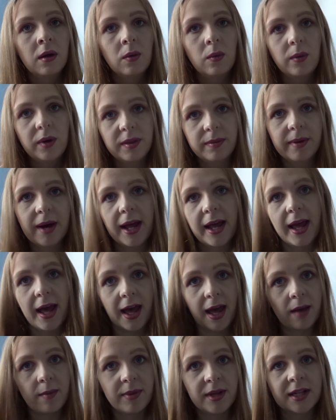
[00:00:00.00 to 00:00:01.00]
with my
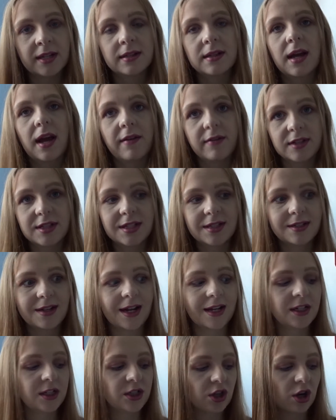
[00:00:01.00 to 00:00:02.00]
hair being ever so
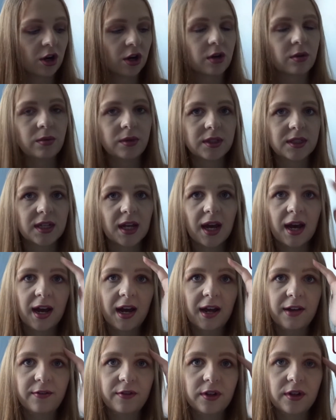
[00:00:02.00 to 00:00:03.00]
slightly darker once
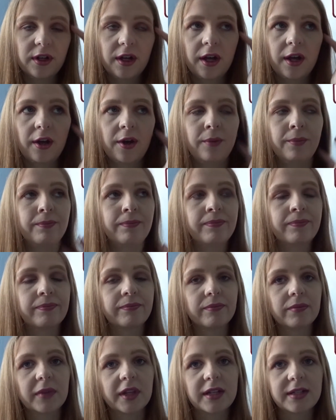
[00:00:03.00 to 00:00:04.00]
I've
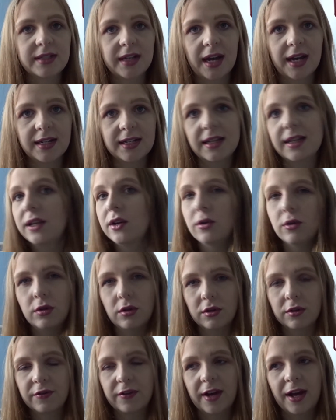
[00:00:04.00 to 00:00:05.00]
dyed it, it'll
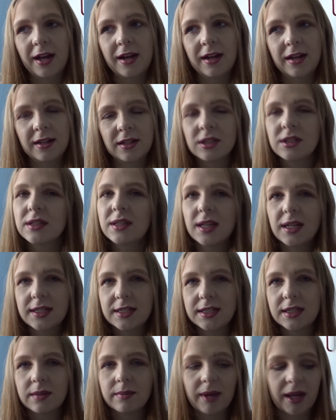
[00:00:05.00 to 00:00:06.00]
look fine. And they
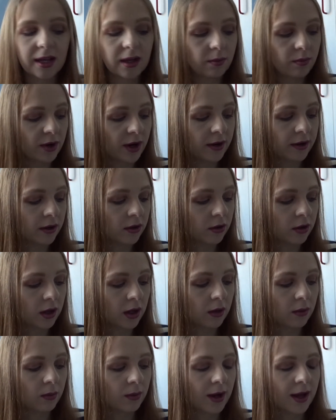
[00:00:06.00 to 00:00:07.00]
did them like a brownie
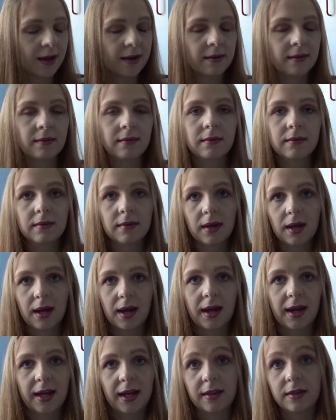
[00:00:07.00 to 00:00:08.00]
colour when
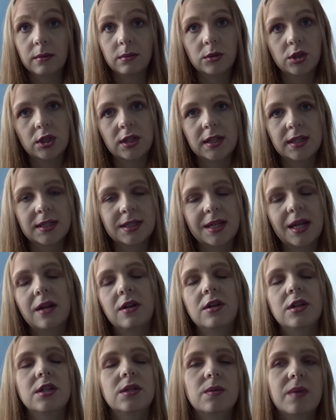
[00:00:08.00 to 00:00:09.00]
I had them done at the
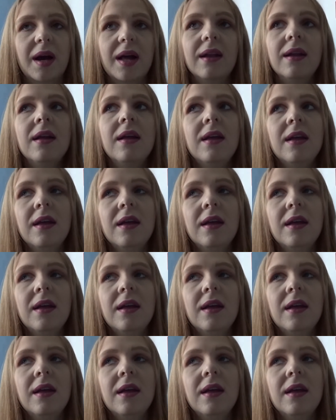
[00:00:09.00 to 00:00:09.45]
salon as well,